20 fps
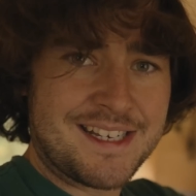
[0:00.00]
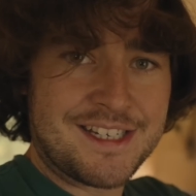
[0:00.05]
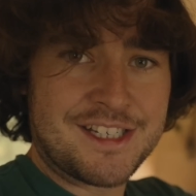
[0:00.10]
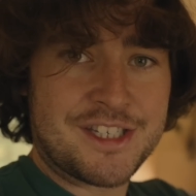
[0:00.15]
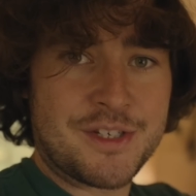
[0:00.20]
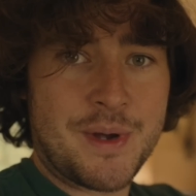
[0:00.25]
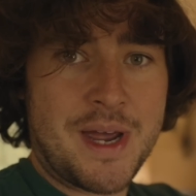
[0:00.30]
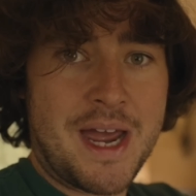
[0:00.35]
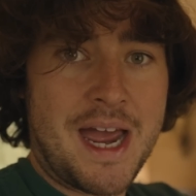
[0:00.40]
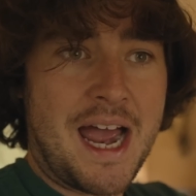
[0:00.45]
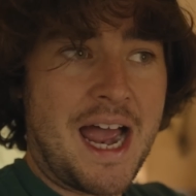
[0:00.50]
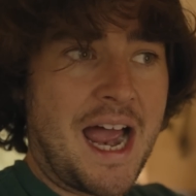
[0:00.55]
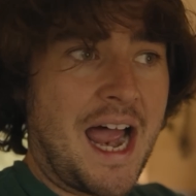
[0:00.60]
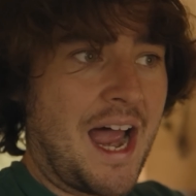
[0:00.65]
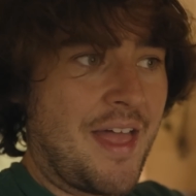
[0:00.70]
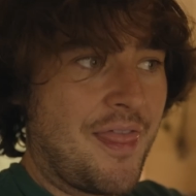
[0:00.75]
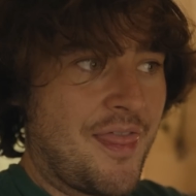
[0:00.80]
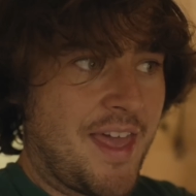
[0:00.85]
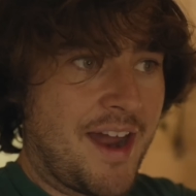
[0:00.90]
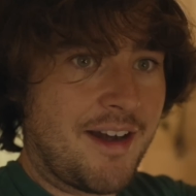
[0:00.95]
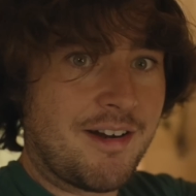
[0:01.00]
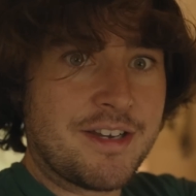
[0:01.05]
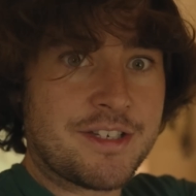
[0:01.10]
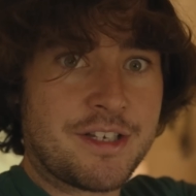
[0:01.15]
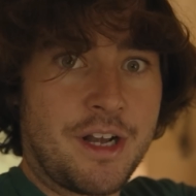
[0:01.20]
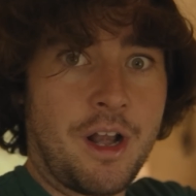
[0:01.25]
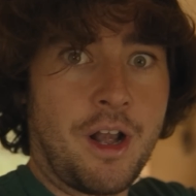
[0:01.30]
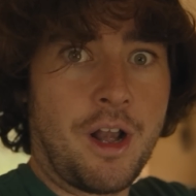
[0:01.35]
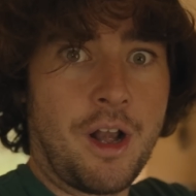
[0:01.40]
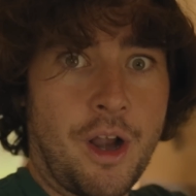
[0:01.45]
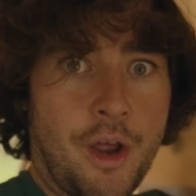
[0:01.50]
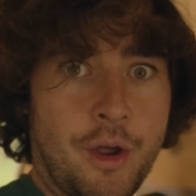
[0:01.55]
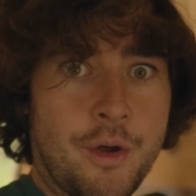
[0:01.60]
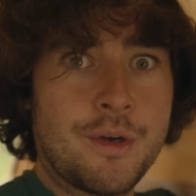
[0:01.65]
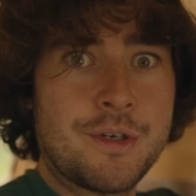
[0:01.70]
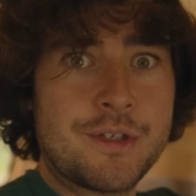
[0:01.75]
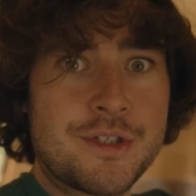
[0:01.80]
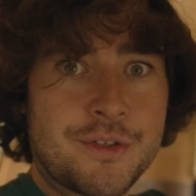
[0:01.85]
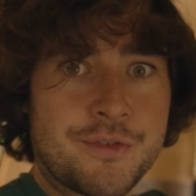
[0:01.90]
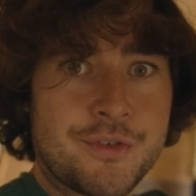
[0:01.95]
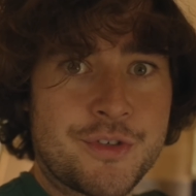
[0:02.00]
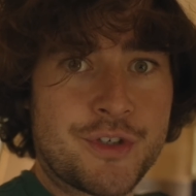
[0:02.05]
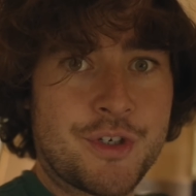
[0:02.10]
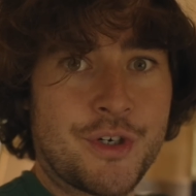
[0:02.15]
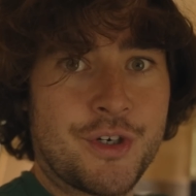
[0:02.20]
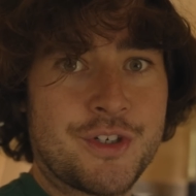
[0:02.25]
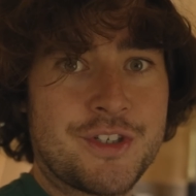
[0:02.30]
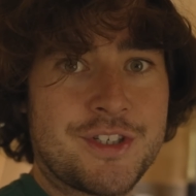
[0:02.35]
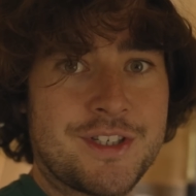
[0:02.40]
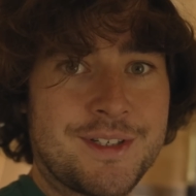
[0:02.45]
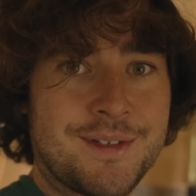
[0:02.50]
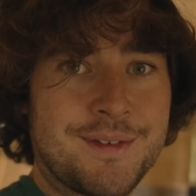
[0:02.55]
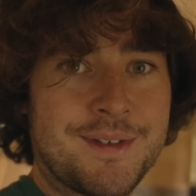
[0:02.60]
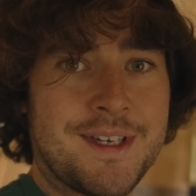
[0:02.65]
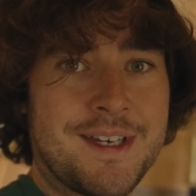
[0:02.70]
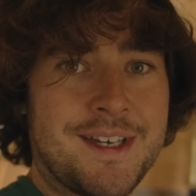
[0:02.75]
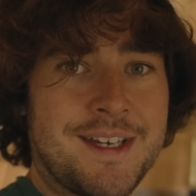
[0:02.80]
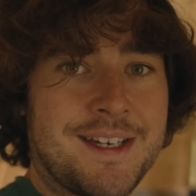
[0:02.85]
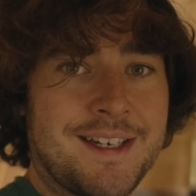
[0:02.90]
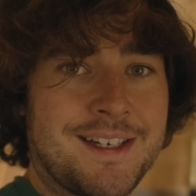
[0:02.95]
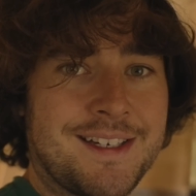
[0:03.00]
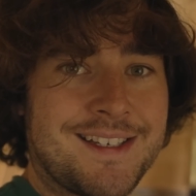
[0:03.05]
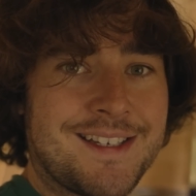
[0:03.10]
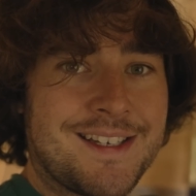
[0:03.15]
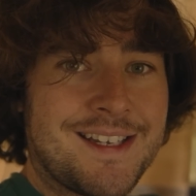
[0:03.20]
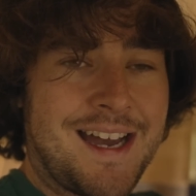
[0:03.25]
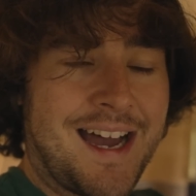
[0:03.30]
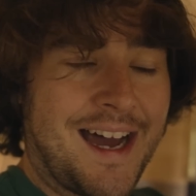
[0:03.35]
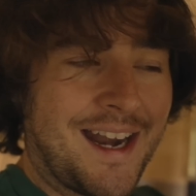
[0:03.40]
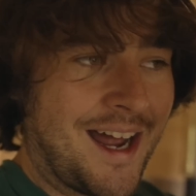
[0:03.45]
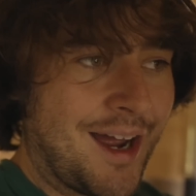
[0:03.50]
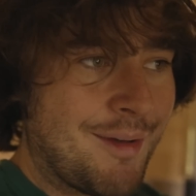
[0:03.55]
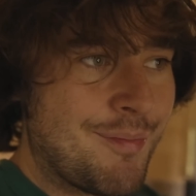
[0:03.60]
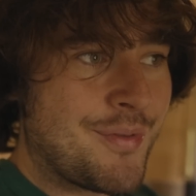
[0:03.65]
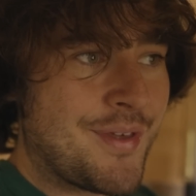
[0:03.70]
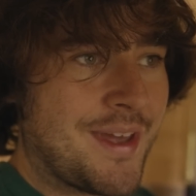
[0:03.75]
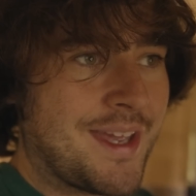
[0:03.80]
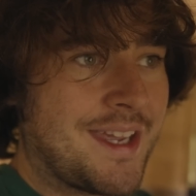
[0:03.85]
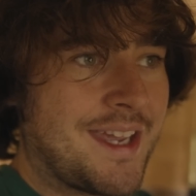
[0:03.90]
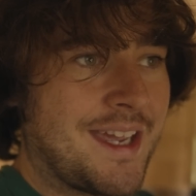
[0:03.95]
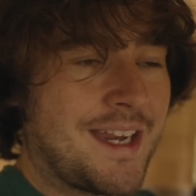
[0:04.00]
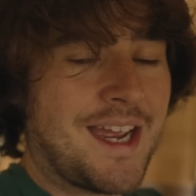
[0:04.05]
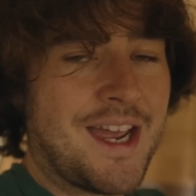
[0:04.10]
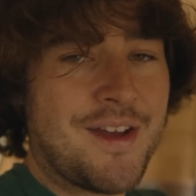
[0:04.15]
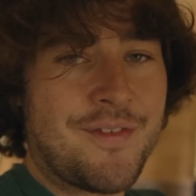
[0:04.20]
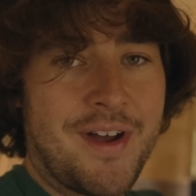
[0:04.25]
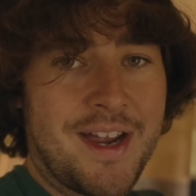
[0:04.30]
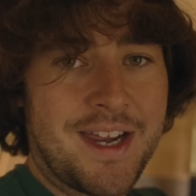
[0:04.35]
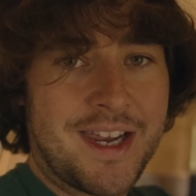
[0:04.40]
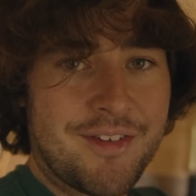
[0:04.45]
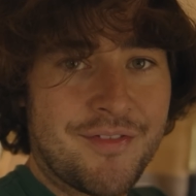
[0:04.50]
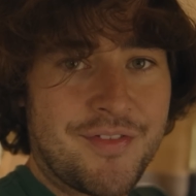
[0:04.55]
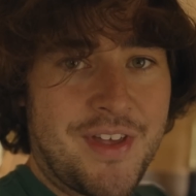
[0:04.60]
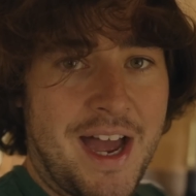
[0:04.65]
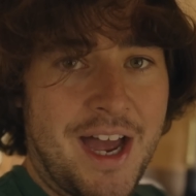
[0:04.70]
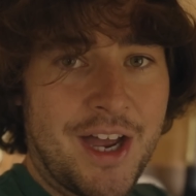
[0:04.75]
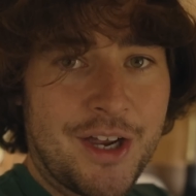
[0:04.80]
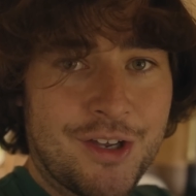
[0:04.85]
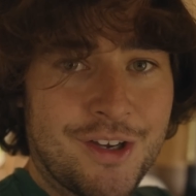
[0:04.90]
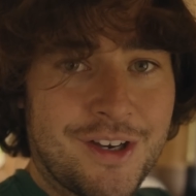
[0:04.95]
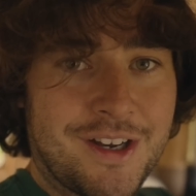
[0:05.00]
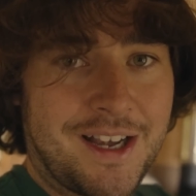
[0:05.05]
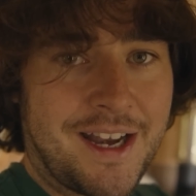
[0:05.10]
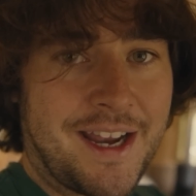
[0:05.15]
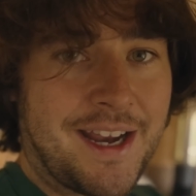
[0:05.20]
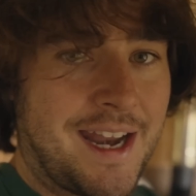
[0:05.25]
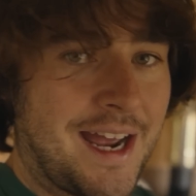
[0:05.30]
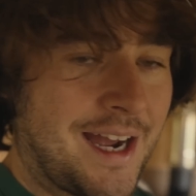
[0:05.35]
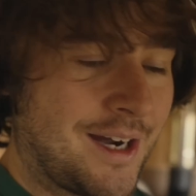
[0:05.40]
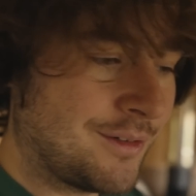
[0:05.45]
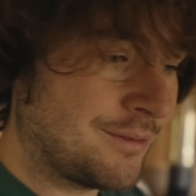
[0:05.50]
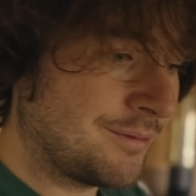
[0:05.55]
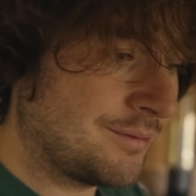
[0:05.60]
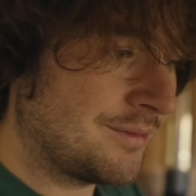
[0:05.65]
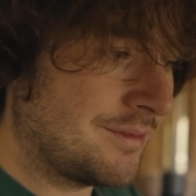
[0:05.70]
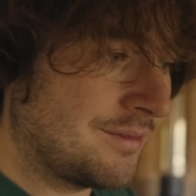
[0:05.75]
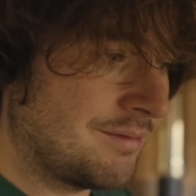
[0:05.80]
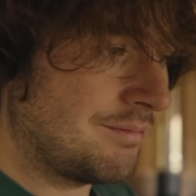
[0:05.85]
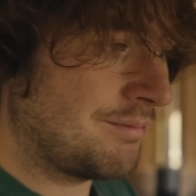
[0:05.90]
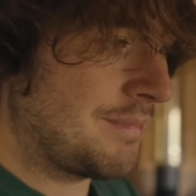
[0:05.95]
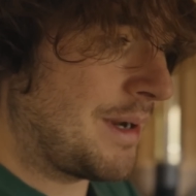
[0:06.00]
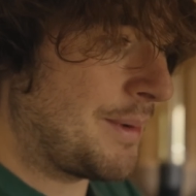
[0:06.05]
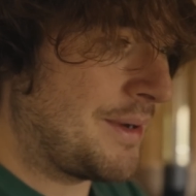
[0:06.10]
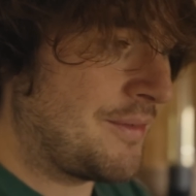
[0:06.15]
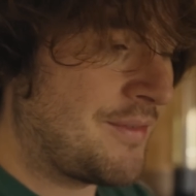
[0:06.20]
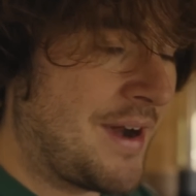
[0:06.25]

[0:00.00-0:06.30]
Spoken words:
into it and there is loads of soot. And I'm thinking if I give that a good clean out, maybe